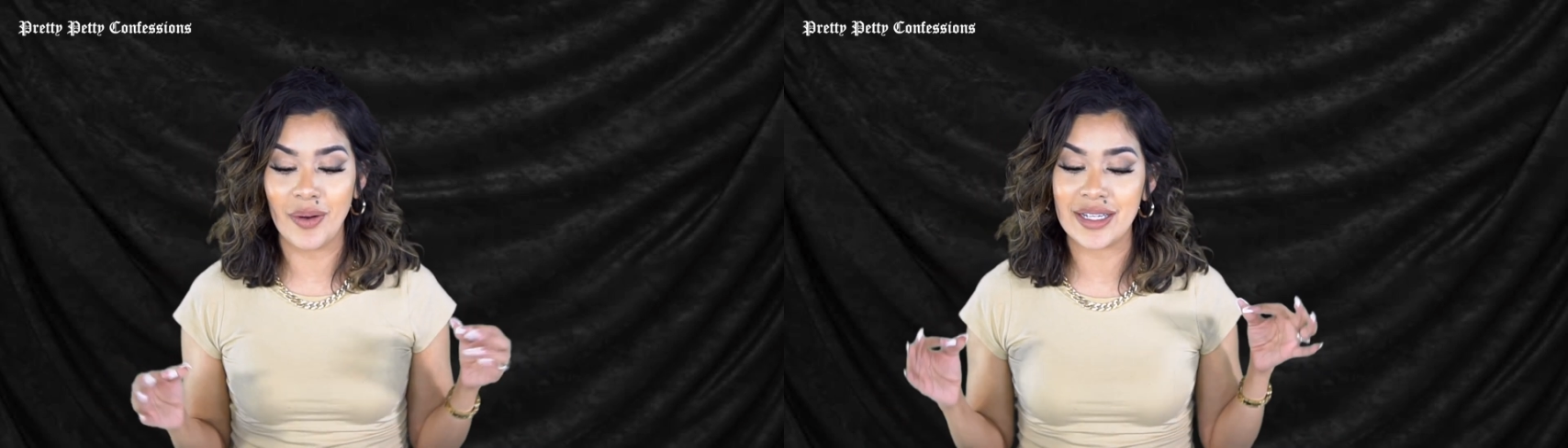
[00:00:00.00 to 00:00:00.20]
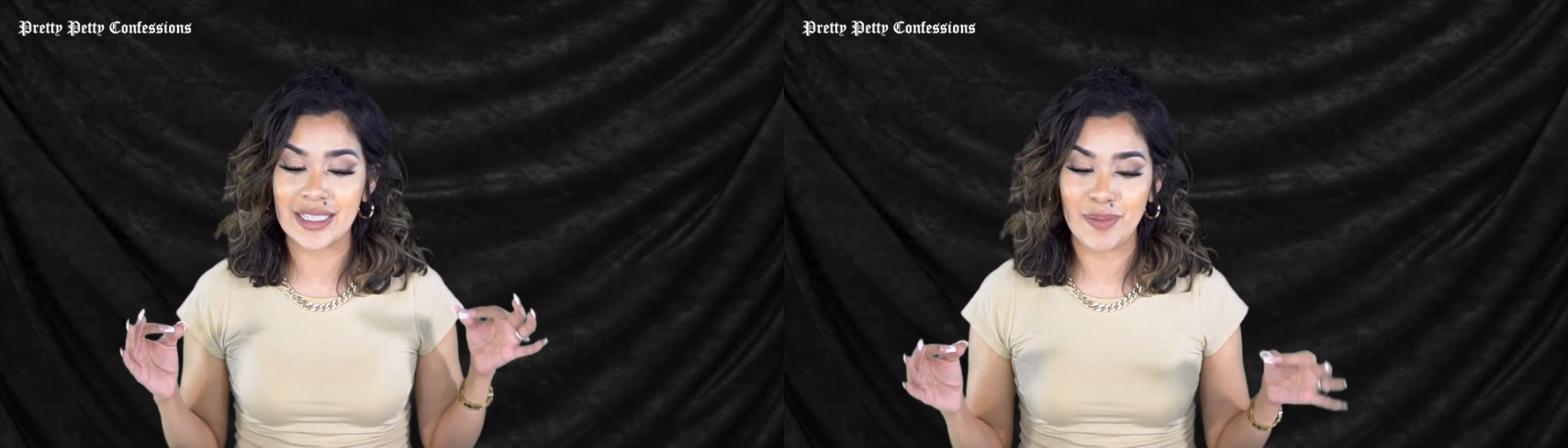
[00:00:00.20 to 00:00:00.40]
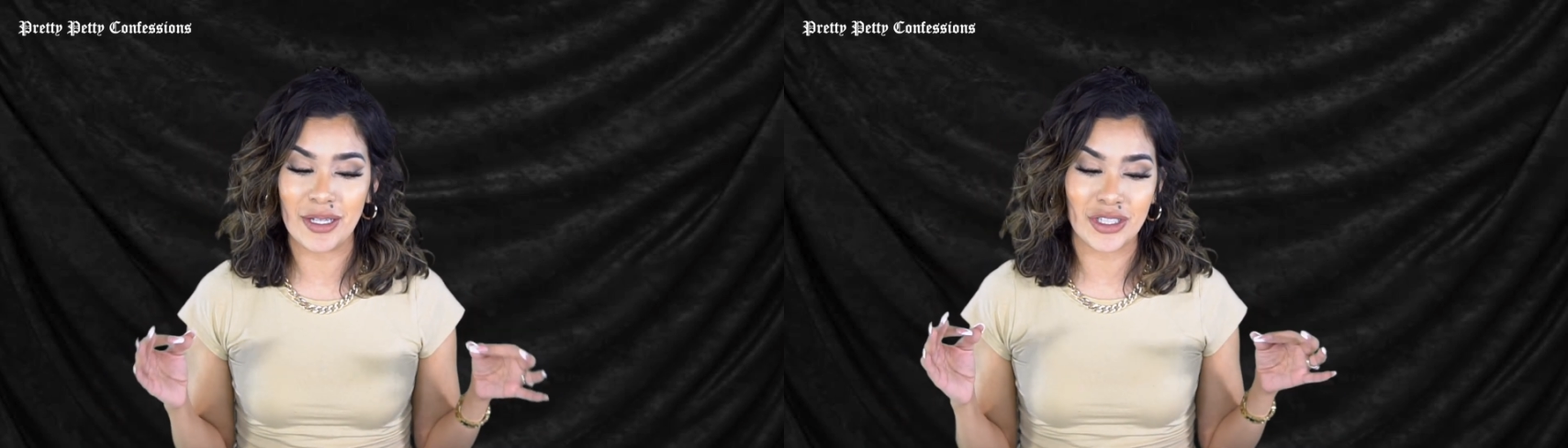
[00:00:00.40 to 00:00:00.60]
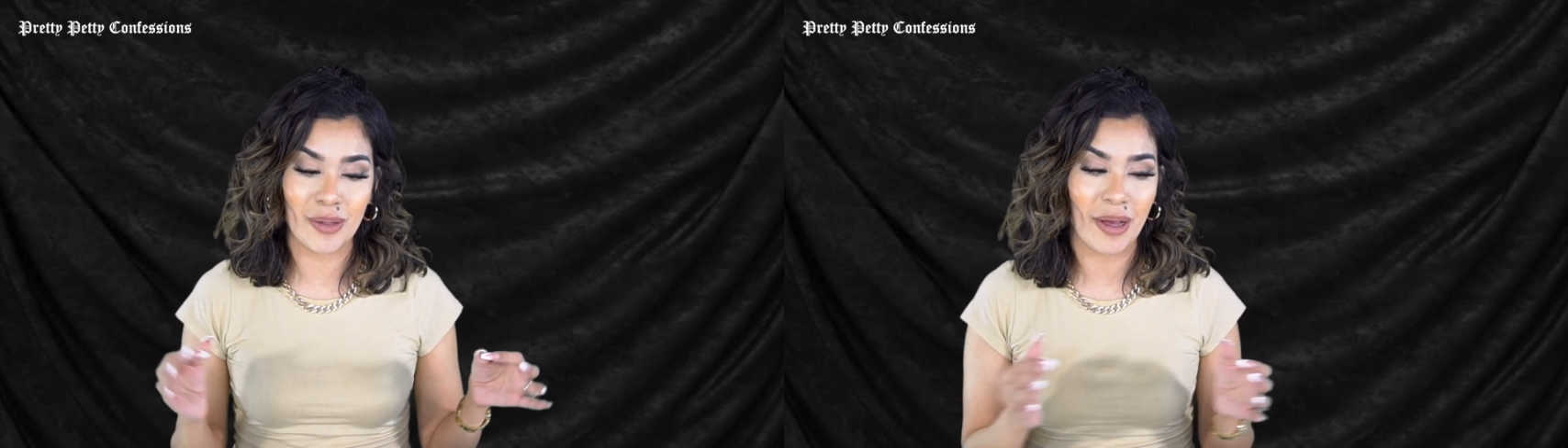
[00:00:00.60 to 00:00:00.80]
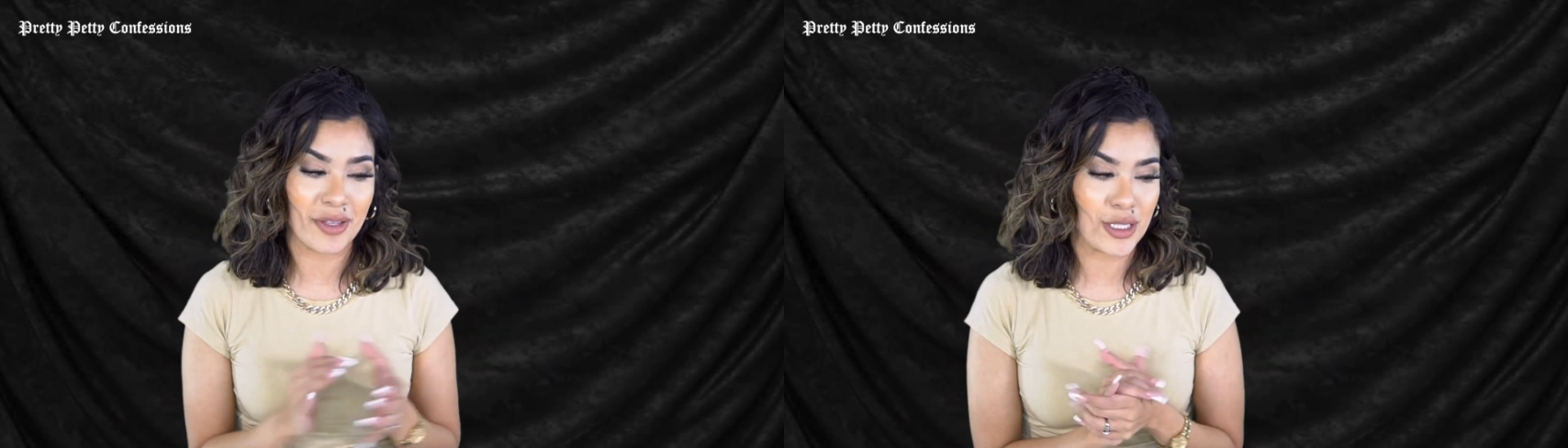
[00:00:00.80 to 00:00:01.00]
especially
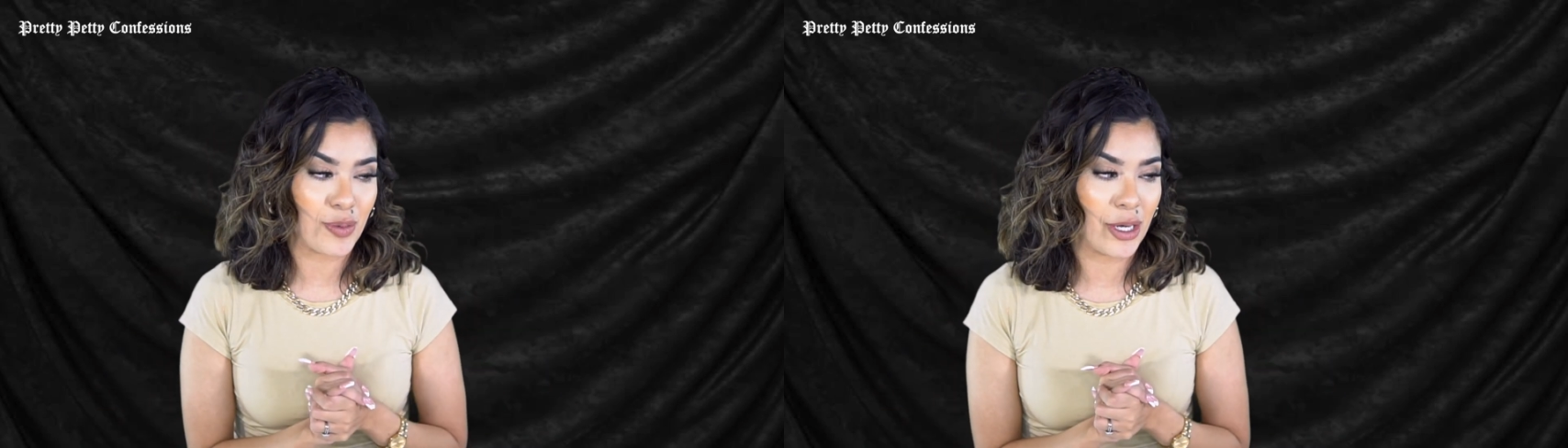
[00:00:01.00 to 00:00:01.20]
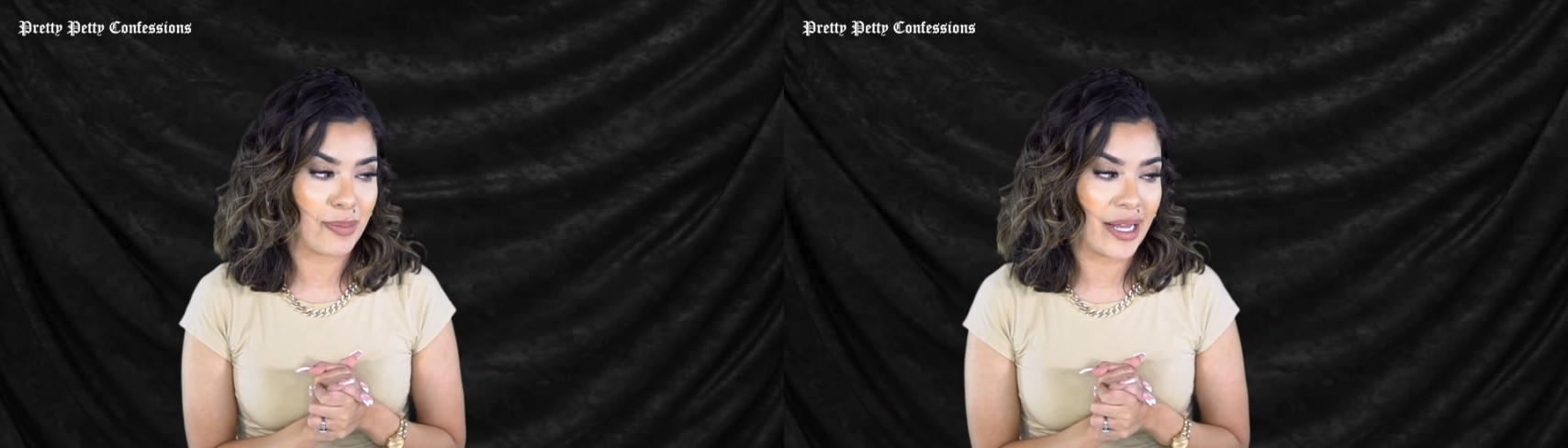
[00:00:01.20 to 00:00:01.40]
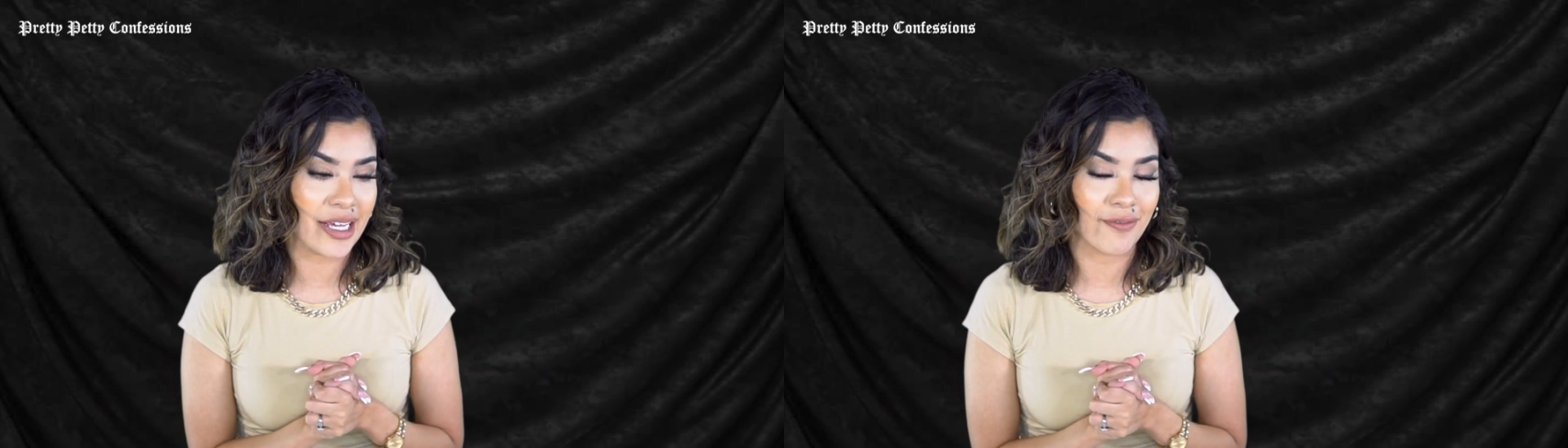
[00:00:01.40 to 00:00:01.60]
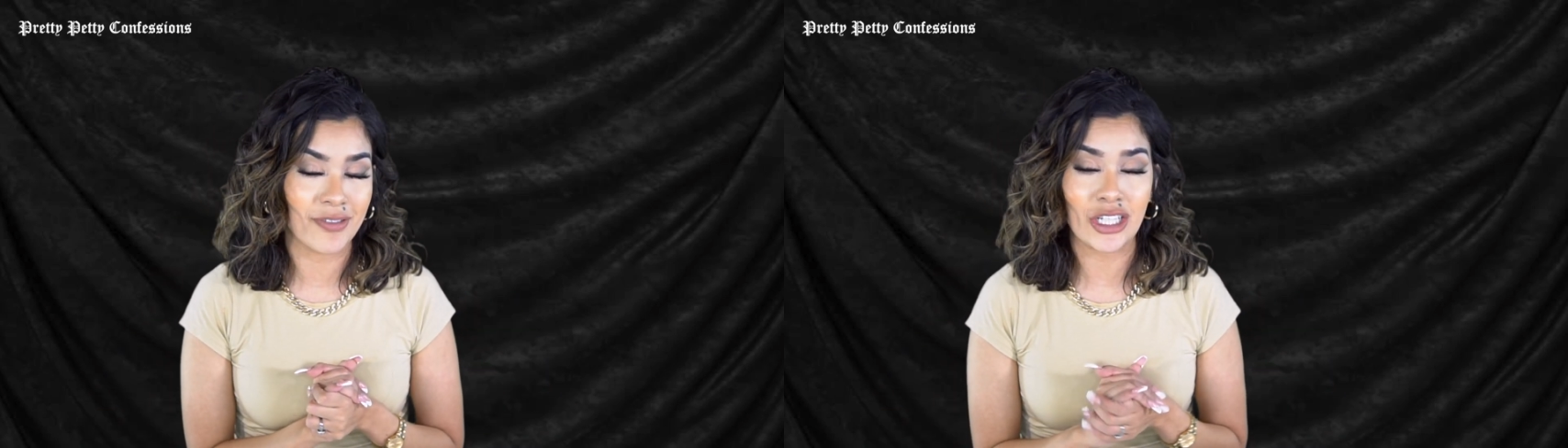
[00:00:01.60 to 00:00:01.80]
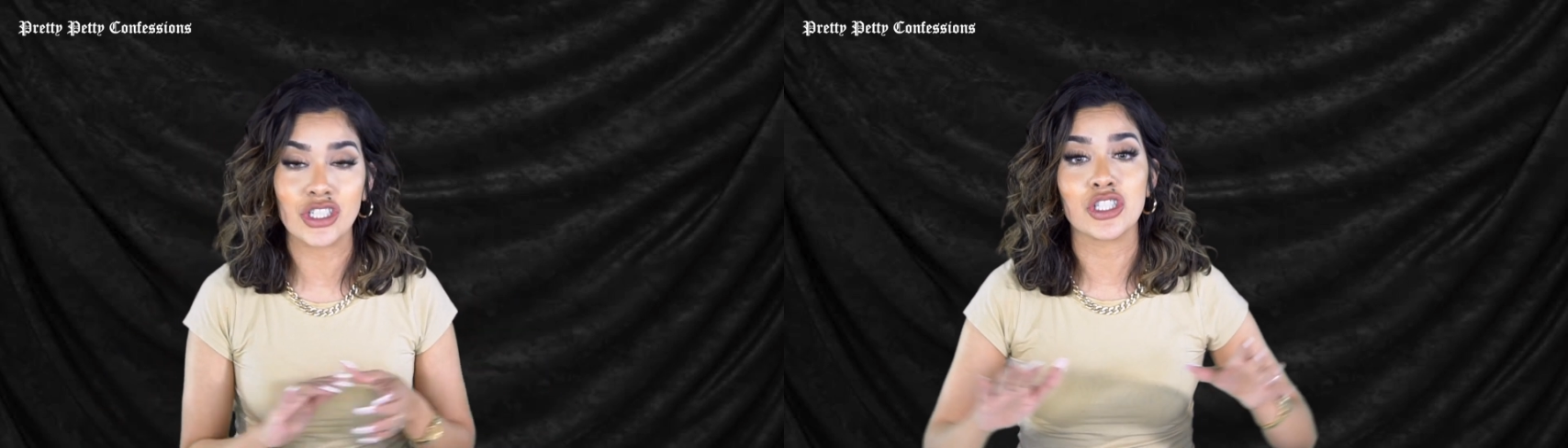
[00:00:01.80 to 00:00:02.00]
about these pretty petty
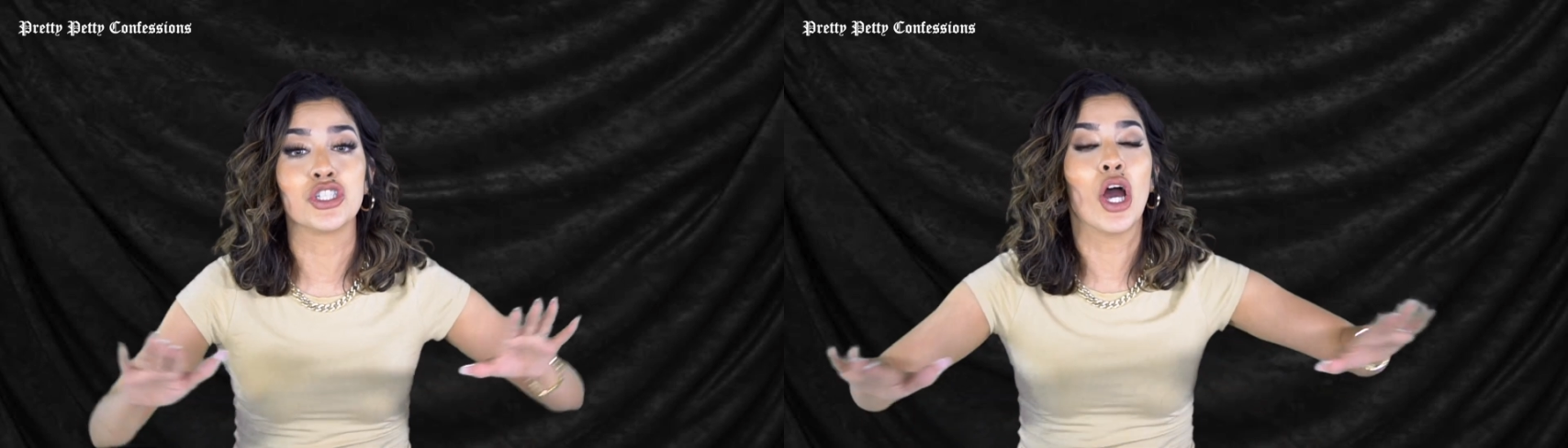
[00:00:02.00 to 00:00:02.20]
confessions.